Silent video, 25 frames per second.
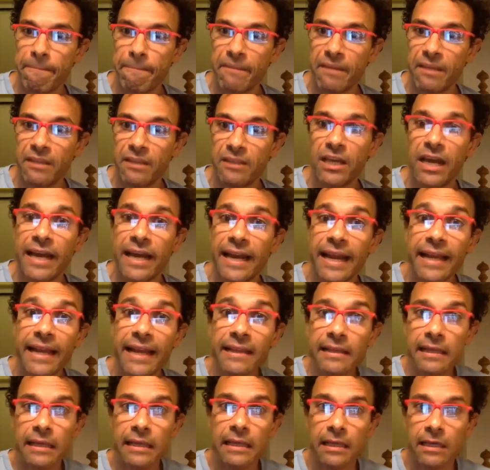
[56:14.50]

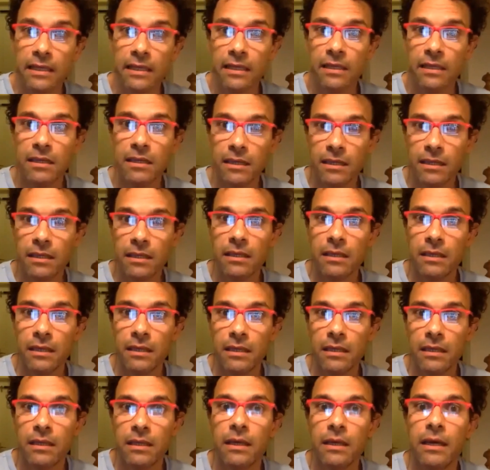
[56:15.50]
directly
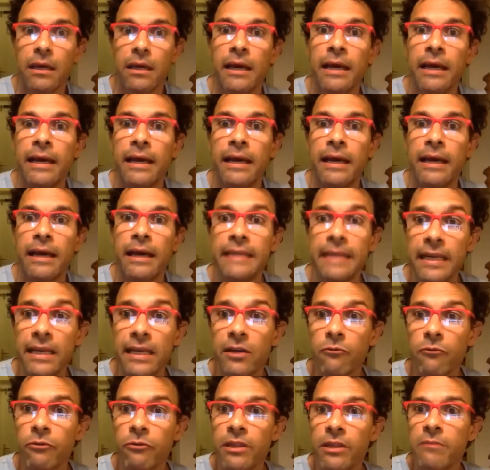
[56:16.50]

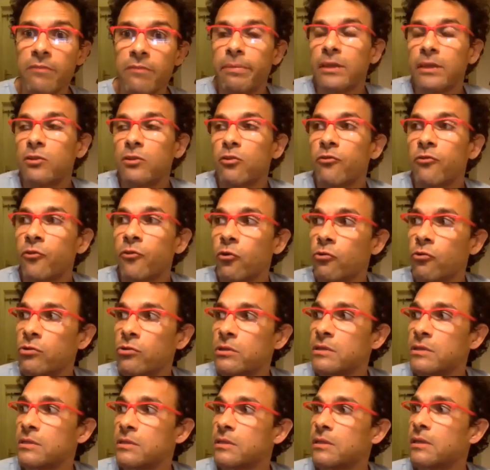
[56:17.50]
dealing with, but of
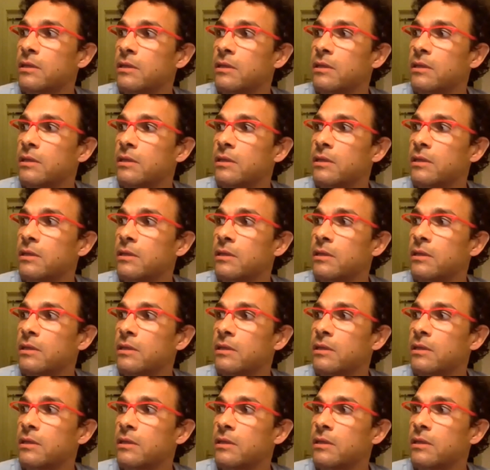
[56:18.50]
course,